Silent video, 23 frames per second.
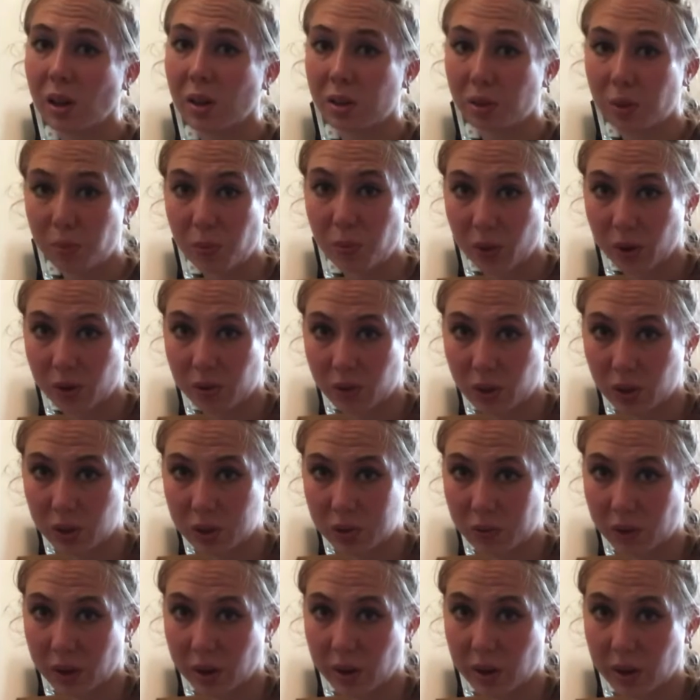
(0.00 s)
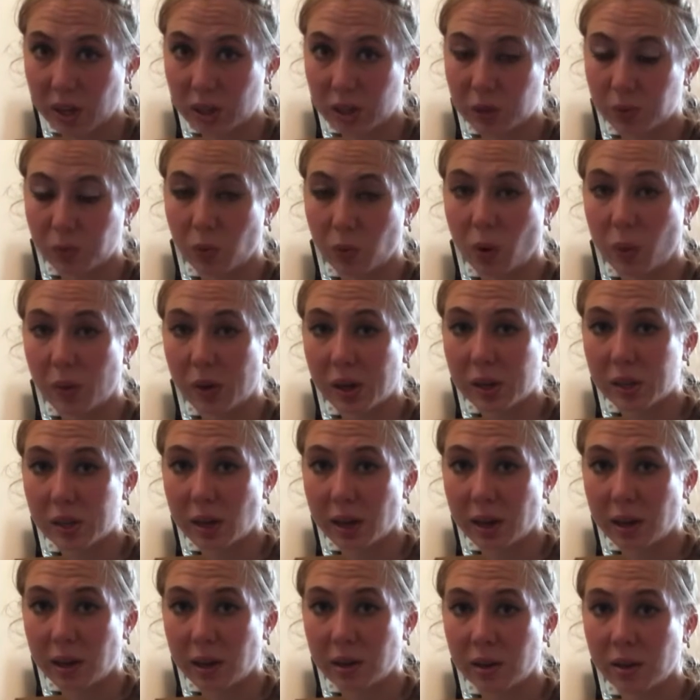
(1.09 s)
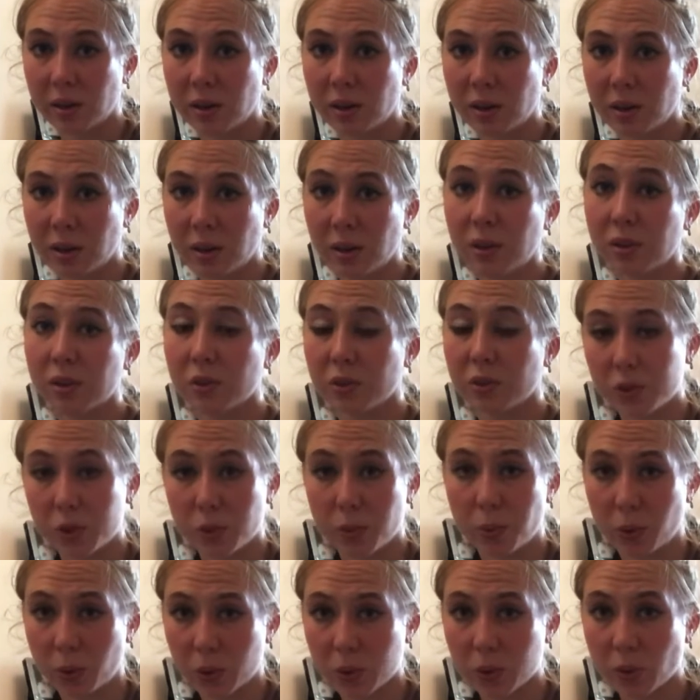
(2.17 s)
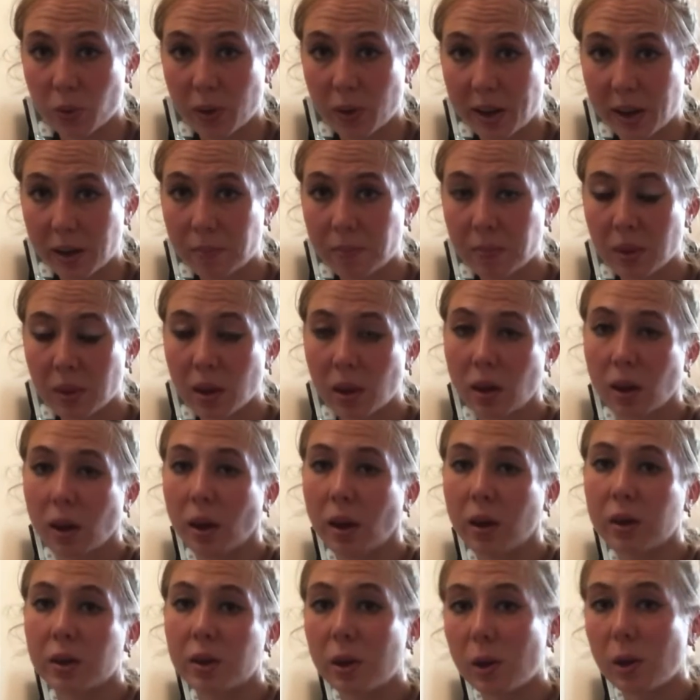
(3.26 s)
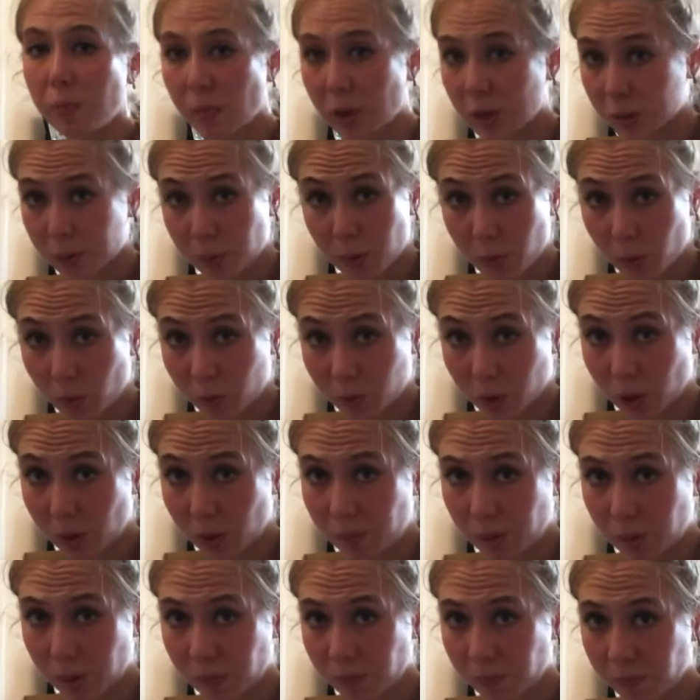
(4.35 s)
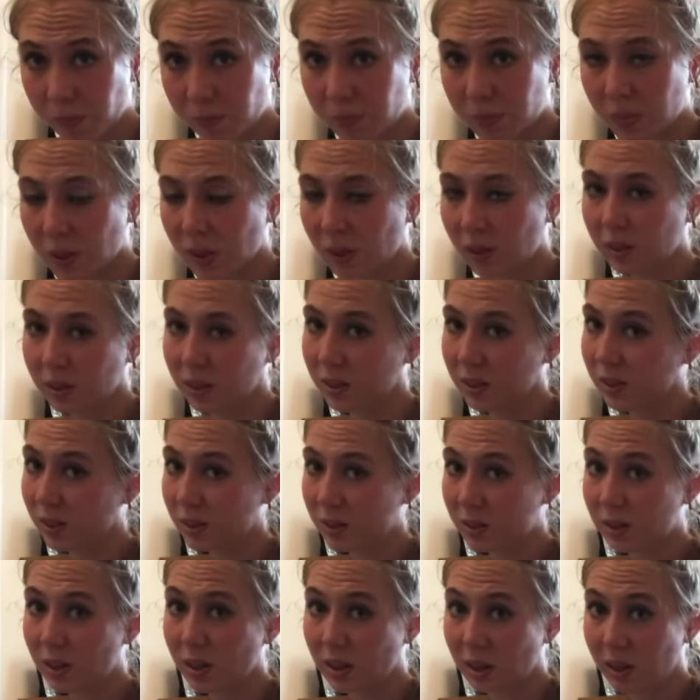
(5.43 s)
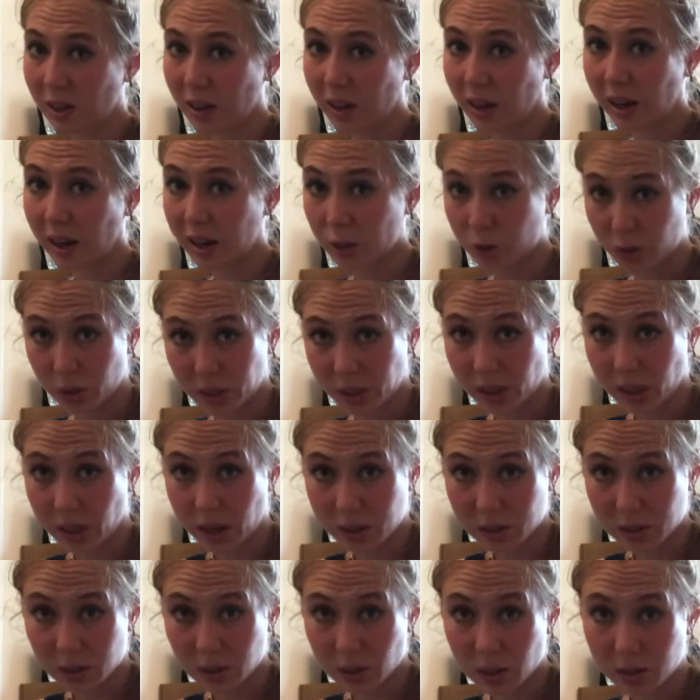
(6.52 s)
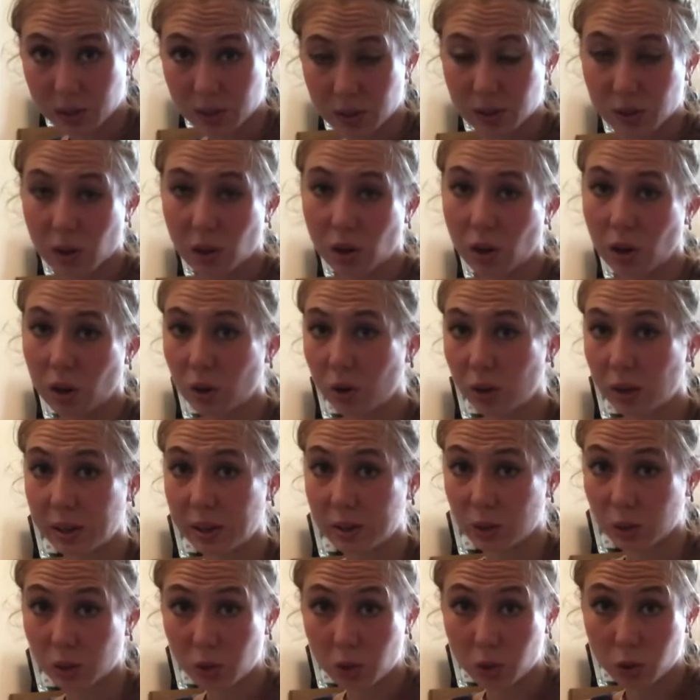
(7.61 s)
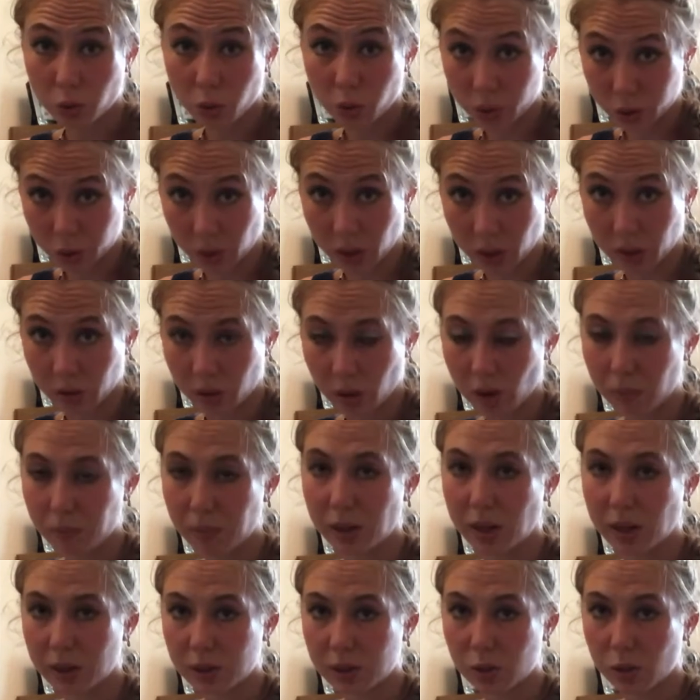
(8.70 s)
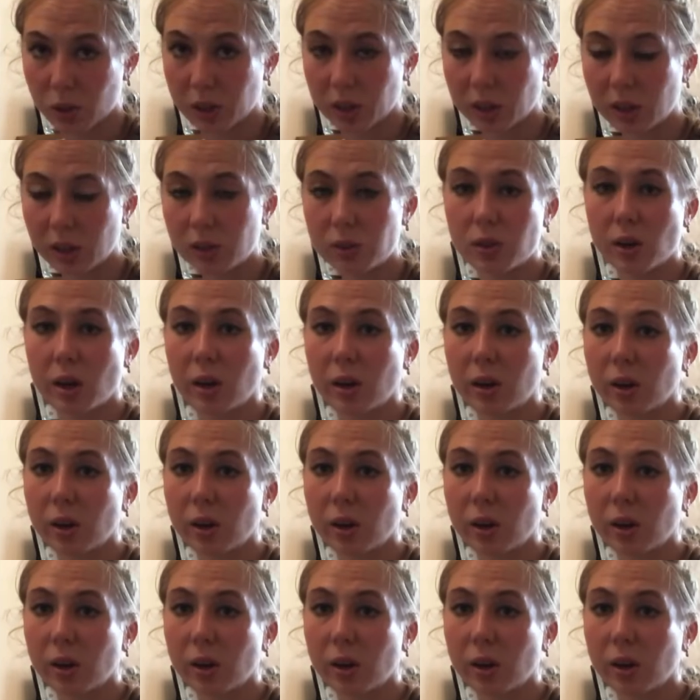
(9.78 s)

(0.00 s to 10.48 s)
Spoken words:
the more advanced variation where we take the support away. You must be warmed up. This is a tricky exercise. It's a good core strengthener, but it is tricky, so